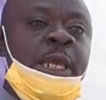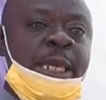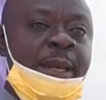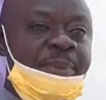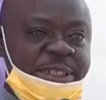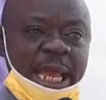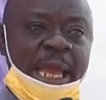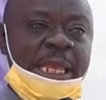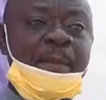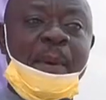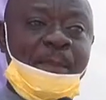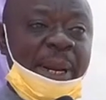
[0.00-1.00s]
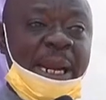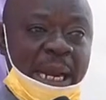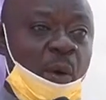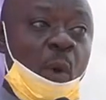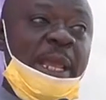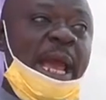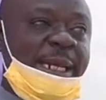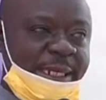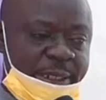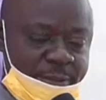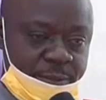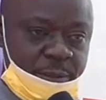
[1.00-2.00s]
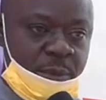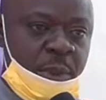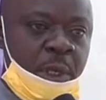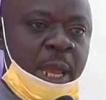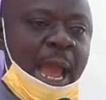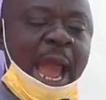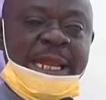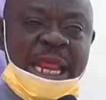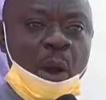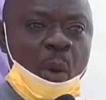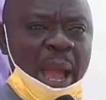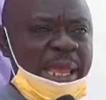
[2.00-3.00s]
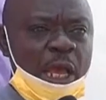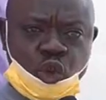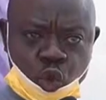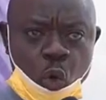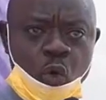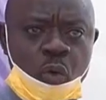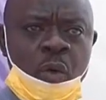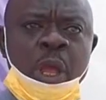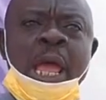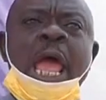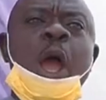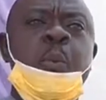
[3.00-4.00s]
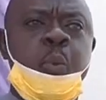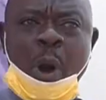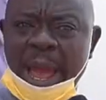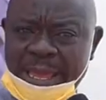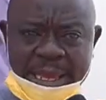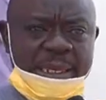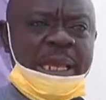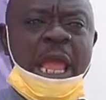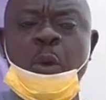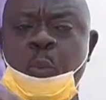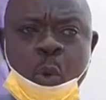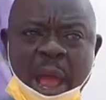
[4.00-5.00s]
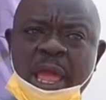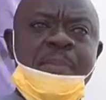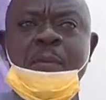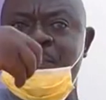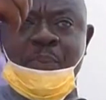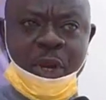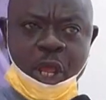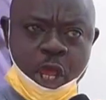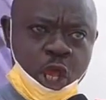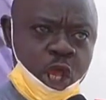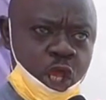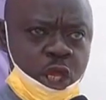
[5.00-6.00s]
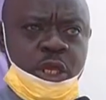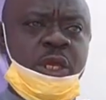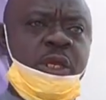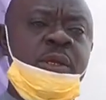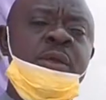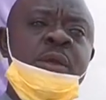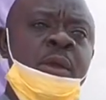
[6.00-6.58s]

You be, sir. You papa, not why yaddy. I dare why you so. A boy, be brave,